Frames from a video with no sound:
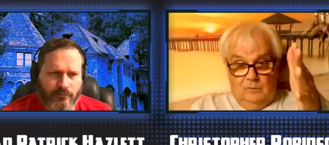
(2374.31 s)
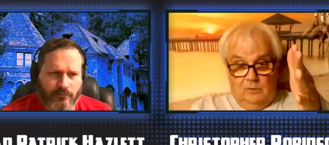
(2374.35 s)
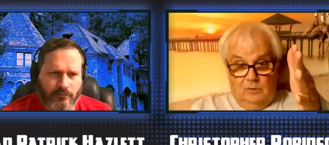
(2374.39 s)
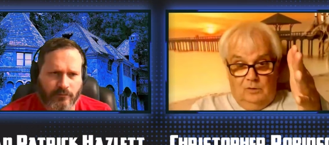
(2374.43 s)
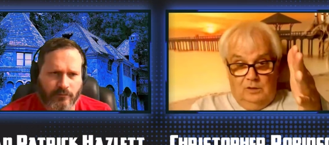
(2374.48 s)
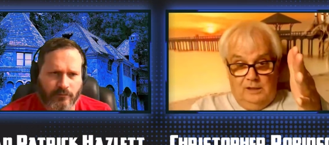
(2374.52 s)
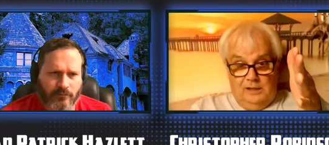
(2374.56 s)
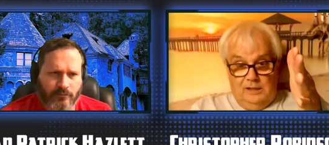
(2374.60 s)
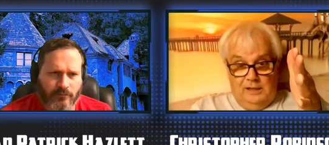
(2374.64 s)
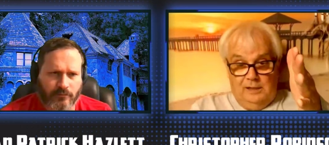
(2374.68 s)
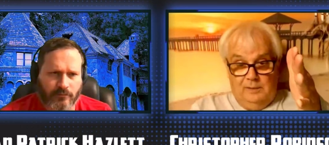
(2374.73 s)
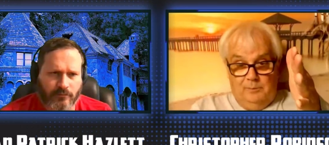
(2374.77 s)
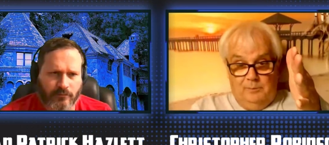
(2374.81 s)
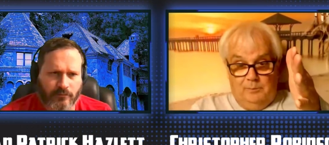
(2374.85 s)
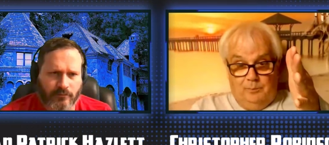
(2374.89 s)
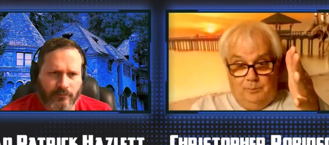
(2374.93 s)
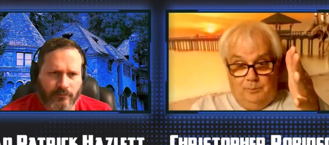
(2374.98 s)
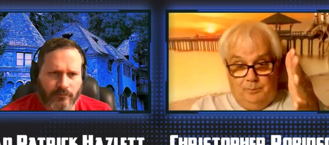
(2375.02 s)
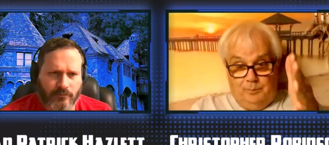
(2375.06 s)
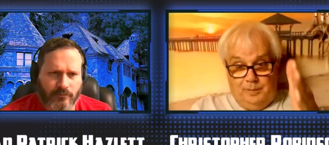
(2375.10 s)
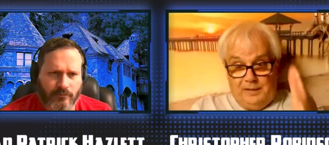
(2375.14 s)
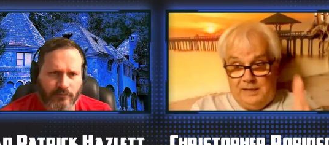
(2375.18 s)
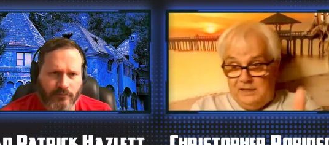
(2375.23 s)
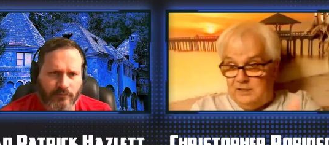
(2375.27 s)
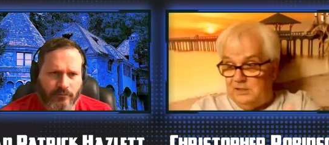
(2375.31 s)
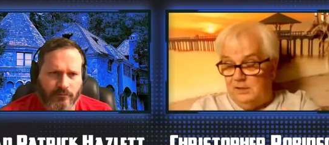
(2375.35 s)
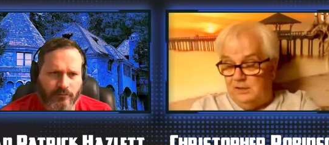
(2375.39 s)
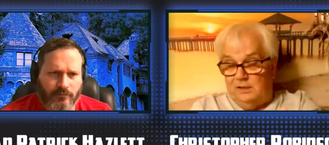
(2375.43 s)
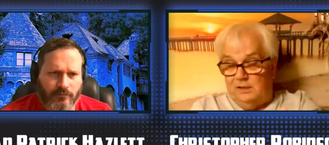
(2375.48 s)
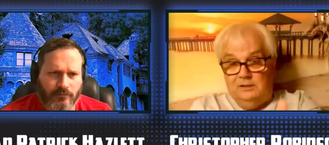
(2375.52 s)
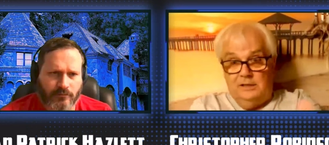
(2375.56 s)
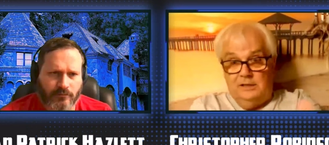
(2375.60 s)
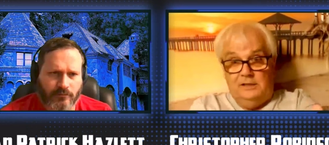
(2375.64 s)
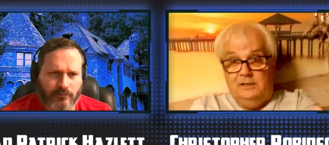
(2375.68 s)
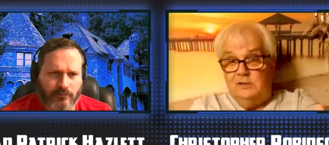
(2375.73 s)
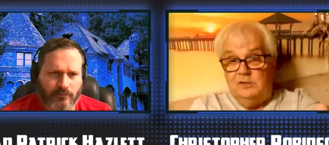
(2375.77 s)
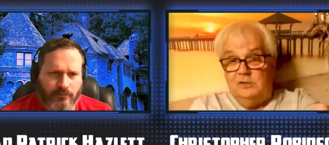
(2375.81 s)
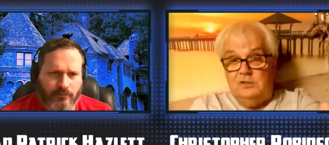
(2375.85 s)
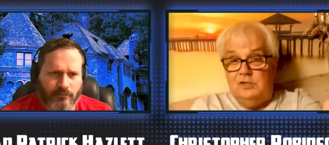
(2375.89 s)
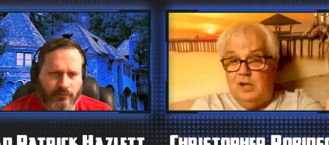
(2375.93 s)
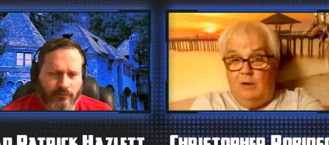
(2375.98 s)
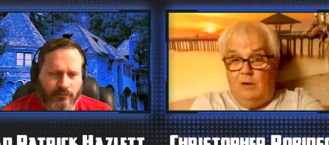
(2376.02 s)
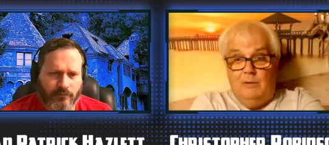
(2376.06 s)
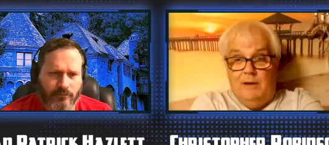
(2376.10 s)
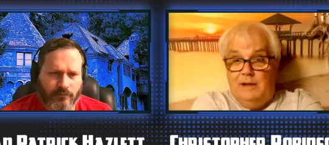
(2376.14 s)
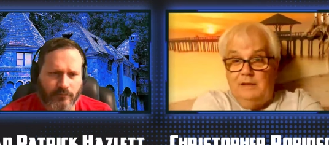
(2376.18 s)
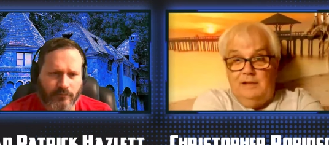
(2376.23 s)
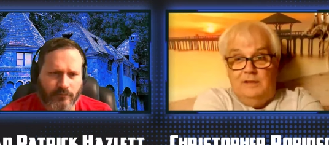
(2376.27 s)
Speaker 1: The picture didn't
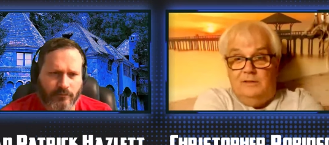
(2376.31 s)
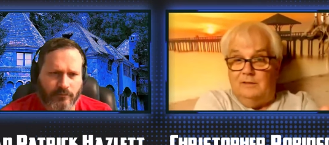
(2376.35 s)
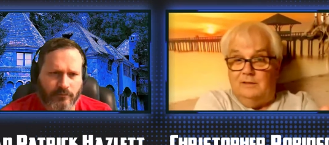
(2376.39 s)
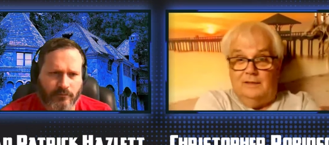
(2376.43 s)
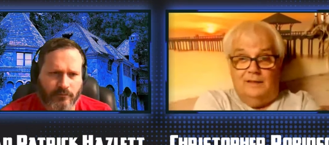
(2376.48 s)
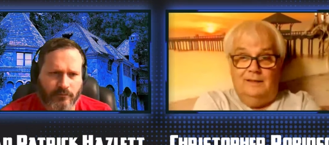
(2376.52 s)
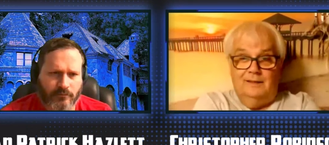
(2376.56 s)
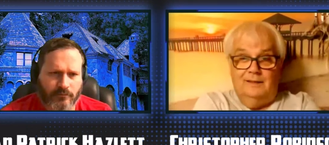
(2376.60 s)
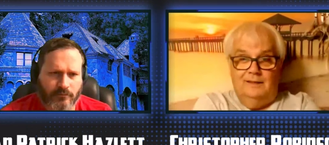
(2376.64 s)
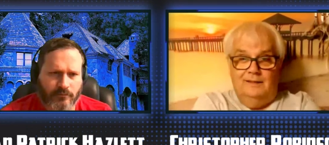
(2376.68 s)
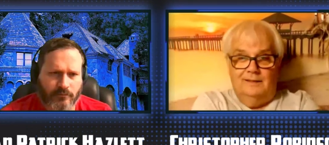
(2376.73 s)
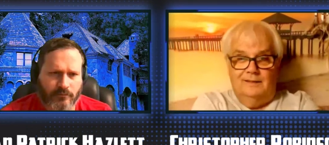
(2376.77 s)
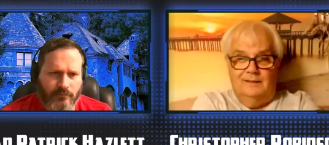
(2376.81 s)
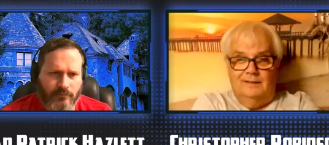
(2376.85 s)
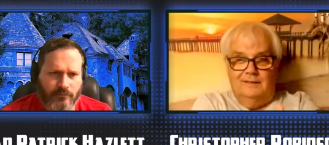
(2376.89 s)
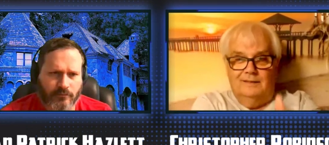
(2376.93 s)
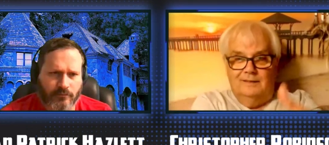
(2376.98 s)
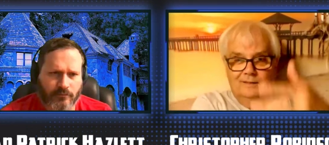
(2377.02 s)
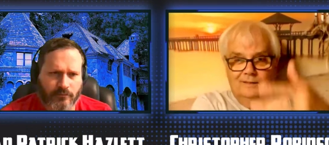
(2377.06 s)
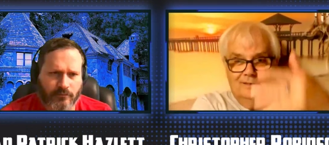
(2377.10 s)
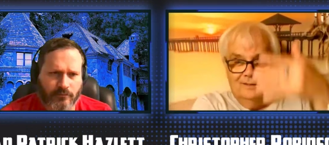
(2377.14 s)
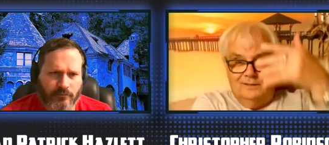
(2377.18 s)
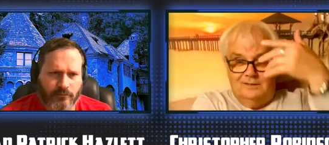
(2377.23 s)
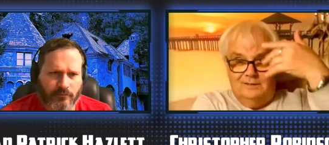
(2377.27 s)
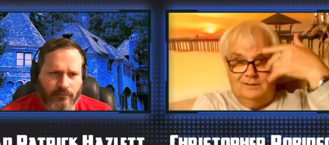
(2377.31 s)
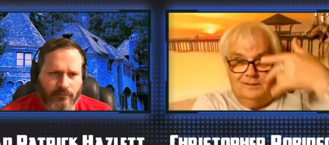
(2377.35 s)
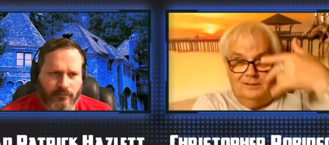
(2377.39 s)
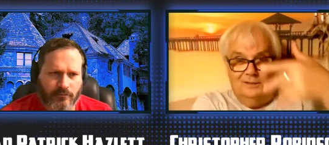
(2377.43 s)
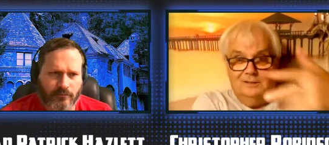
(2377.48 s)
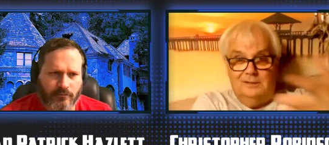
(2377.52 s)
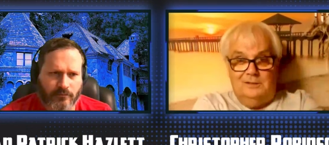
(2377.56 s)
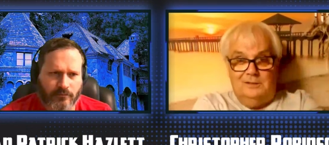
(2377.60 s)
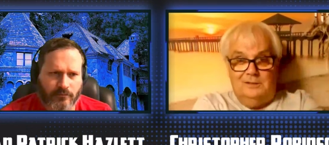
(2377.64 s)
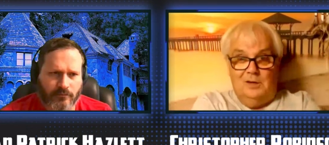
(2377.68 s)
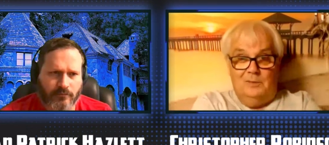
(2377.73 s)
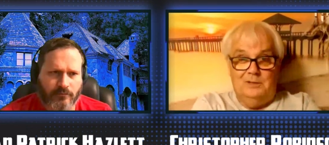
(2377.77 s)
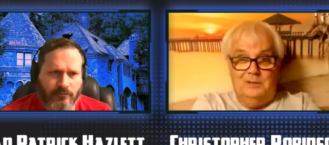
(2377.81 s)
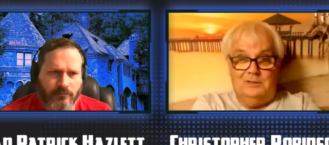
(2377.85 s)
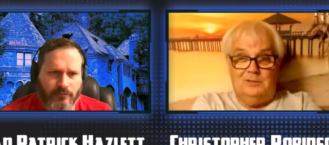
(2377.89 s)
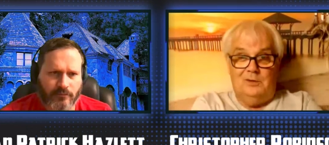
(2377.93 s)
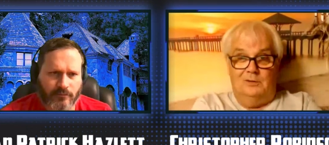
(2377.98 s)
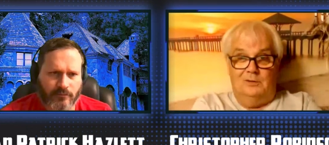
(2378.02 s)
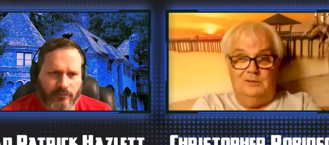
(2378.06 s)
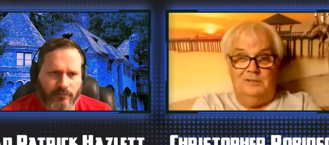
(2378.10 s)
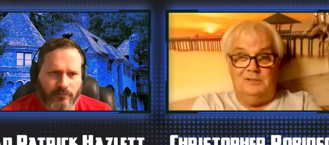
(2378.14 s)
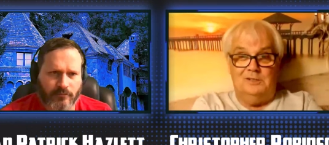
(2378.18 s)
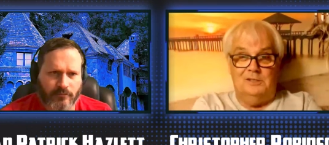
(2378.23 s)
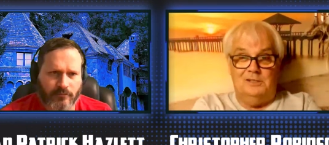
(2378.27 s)
show anything to the
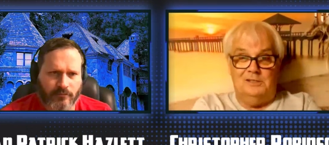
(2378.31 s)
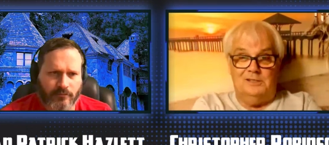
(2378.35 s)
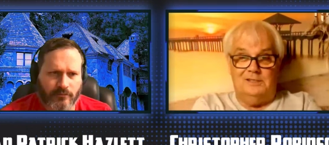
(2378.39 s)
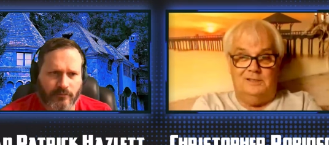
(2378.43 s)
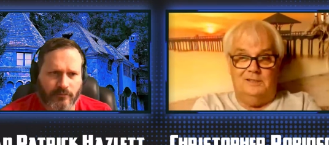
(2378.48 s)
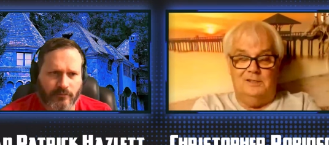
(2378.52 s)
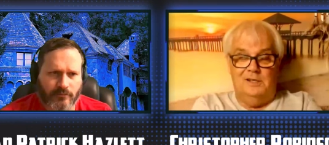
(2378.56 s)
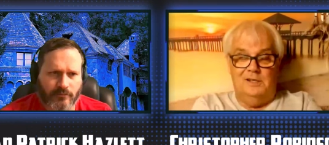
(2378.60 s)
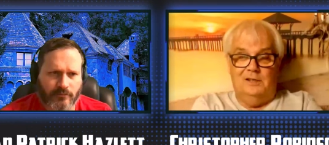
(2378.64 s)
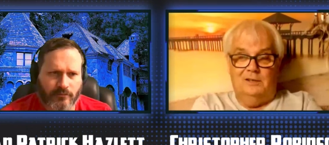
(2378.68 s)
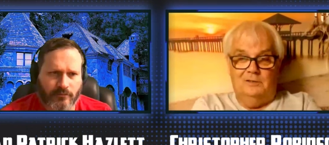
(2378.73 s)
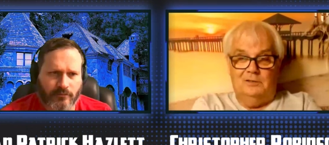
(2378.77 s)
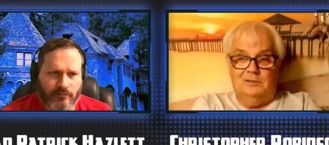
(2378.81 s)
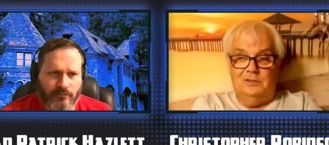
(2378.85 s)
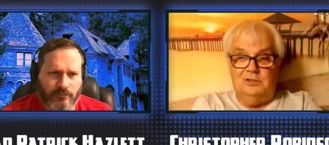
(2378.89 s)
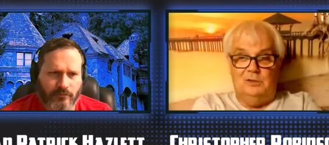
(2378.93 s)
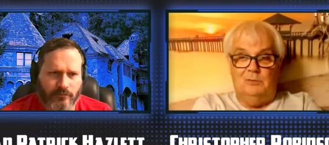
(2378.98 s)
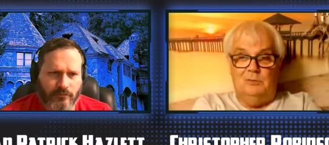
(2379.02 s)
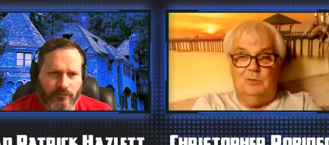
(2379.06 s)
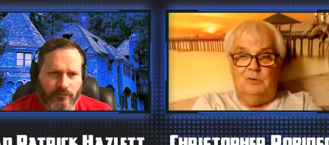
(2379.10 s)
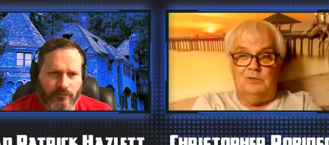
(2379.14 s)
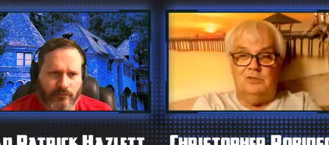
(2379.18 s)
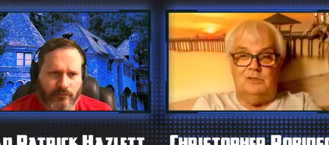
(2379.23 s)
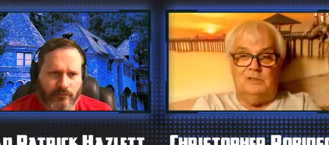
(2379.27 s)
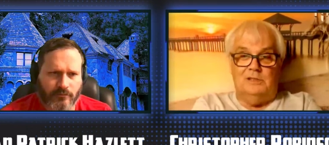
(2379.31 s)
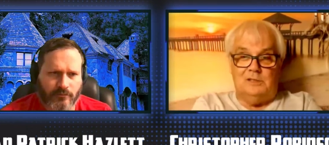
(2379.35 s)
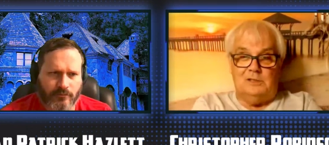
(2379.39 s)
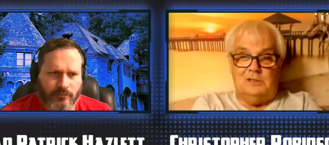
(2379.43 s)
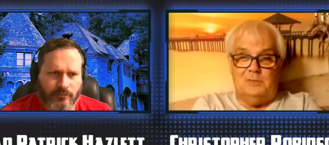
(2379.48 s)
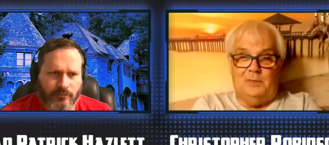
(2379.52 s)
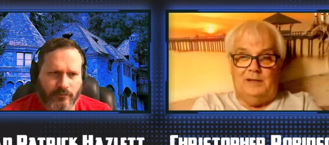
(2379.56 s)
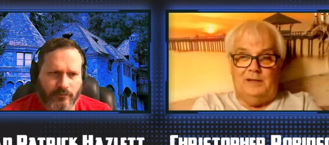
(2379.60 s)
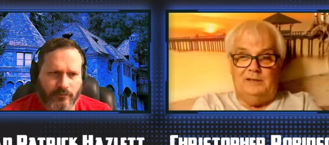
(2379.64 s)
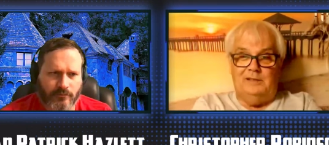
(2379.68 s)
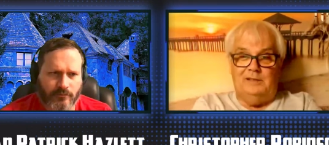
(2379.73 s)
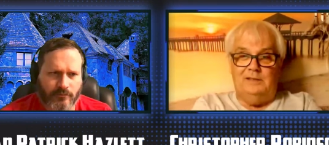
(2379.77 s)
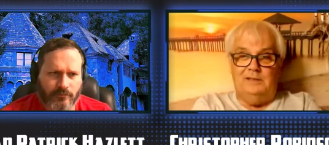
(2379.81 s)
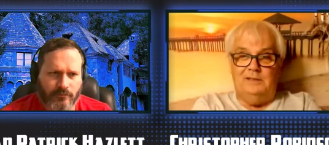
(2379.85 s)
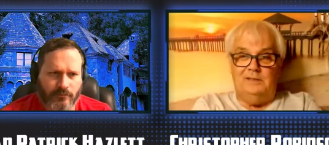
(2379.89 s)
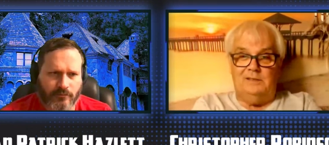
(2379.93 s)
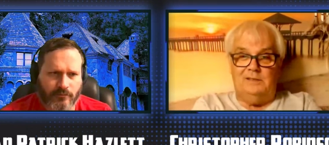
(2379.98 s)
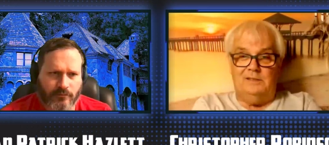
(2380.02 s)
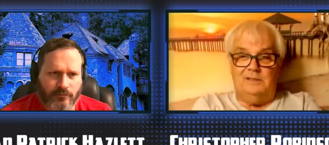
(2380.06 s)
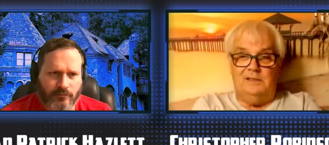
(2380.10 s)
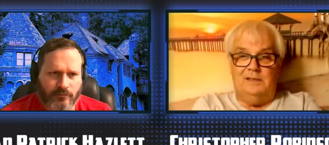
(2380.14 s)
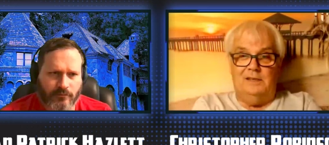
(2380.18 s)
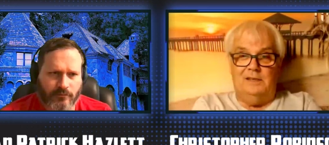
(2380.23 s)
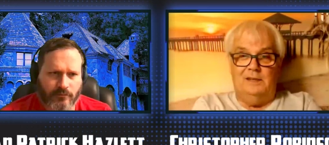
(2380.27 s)
dermatologist that she wasn't expecting to
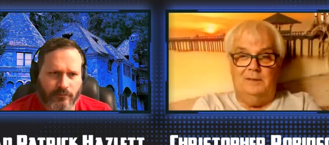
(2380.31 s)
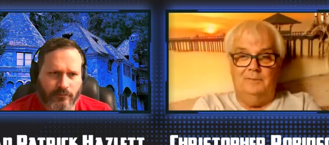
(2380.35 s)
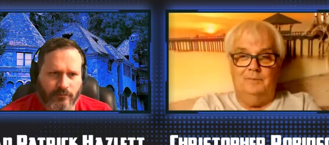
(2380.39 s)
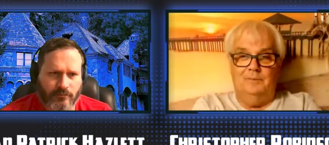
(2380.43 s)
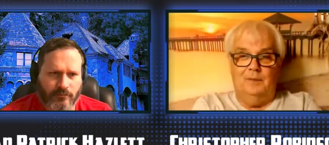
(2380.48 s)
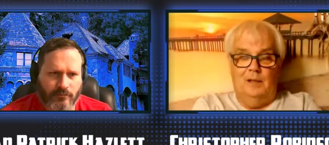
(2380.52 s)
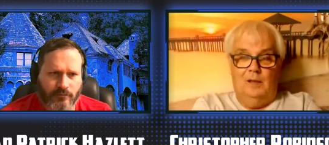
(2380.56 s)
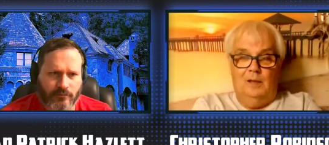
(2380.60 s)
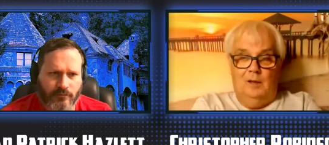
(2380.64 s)
see.